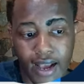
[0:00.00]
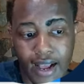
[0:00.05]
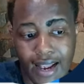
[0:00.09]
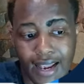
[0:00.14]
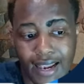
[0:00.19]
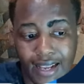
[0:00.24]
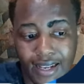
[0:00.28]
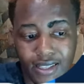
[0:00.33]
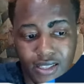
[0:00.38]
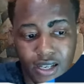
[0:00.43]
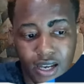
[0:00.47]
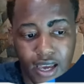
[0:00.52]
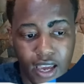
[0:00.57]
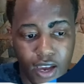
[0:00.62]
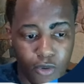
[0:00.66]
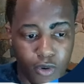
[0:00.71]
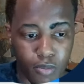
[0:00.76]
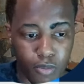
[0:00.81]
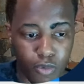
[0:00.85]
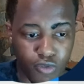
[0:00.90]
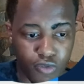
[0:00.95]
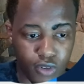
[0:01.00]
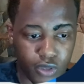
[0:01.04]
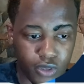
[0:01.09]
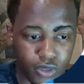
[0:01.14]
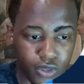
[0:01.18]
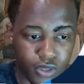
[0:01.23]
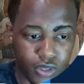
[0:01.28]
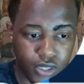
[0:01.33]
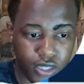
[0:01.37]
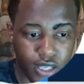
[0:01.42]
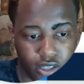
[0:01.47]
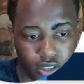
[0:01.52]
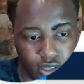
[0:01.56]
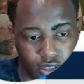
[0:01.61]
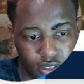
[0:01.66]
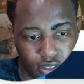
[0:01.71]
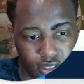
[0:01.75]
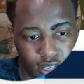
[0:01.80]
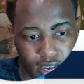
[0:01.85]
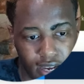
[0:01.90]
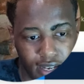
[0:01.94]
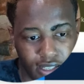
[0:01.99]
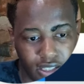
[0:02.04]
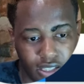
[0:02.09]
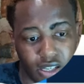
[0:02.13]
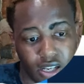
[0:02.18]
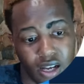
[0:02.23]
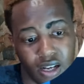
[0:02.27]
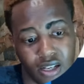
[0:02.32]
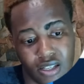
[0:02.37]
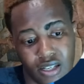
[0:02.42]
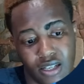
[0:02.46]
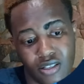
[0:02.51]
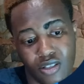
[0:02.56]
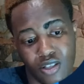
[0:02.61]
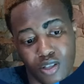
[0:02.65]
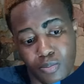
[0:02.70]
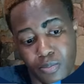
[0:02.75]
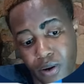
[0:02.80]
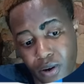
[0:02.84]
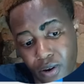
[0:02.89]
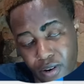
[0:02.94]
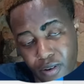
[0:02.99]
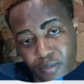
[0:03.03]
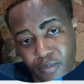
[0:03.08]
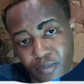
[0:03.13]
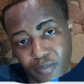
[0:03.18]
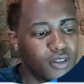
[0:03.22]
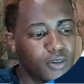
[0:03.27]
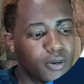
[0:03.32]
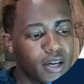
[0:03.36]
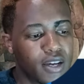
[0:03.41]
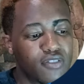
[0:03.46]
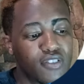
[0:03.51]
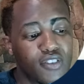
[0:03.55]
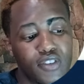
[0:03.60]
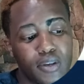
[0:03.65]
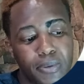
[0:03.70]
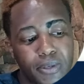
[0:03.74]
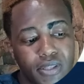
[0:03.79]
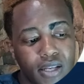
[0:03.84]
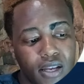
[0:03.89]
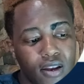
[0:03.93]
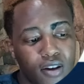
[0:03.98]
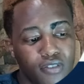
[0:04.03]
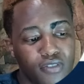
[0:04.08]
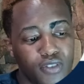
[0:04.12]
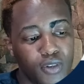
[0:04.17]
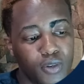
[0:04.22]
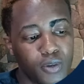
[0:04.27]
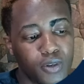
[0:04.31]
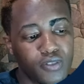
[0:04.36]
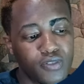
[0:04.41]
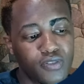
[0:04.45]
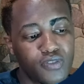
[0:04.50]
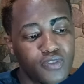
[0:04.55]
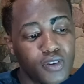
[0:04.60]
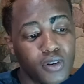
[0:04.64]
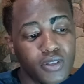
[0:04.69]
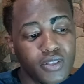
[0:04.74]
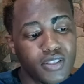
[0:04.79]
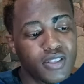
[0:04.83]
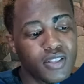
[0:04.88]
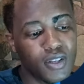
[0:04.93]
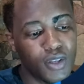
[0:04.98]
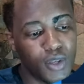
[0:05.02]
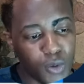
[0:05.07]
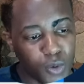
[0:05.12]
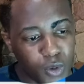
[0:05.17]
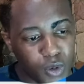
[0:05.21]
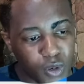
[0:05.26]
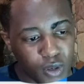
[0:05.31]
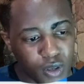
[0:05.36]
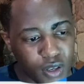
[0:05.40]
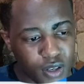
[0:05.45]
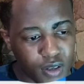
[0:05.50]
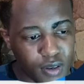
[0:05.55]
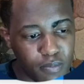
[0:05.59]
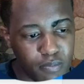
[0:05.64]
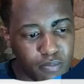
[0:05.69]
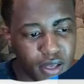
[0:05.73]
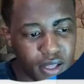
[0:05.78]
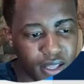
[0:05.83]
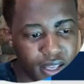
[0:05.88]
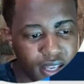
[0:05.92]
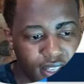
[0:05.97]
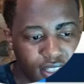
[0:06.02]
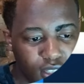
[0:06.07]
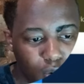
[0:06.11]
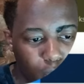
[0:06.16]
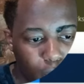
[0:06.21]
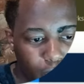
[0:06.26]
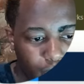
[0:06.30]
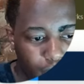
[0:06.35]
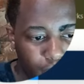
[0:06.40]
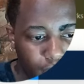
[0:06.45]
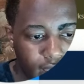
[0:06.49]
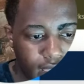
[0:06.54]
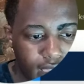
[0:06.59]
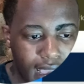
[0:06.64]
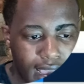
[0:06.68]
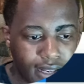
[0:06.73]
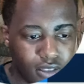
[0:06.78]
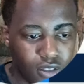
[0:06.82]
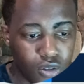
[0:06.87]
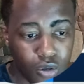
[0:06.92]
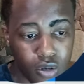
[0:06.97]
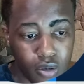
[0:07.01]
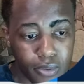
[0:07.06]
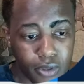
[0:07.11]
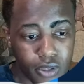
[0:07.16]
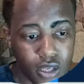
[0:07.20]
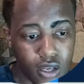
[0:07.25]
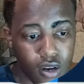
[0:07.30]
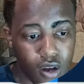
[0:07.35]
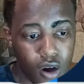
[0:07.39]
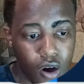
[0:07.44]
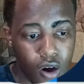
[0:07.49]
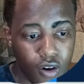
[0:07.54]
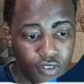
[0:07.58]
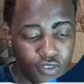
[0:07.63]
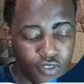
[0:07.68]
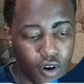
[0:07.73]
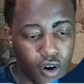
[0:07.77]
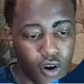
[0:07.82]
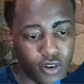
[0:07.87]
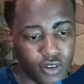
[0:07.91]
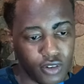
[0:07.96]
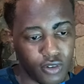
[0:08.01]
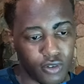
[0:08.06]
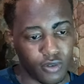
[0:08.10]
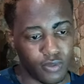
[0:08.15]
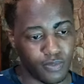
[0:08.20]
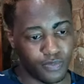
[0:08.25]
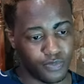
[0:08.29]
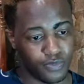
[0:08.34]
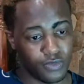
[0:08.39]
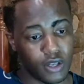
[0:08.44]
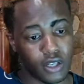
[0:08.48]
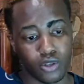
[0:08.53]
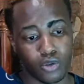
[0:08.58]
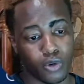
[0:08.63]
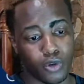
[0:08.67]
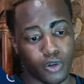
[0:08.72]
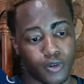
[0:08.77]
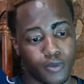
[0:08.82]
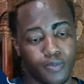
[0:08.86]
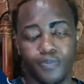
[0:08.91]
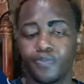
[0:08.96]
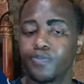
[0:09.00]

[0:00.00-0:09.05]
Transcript: laser hair removal sessions at Deluxe Laser Spa. You get 50% off your first YouCook meal kit order at 30% off on your next order.